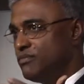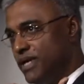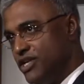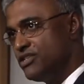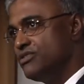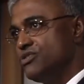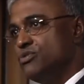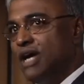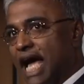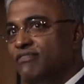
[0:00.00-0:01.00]
patients
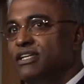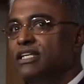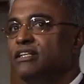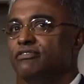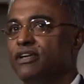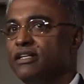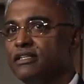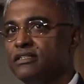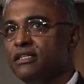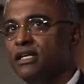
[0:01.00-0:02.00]
who have kidney
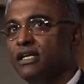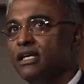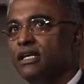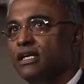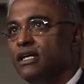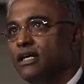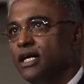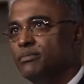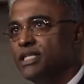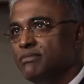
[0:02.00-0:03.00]
failure,
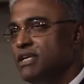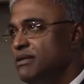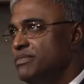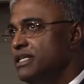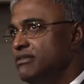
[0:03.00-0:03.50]
there may be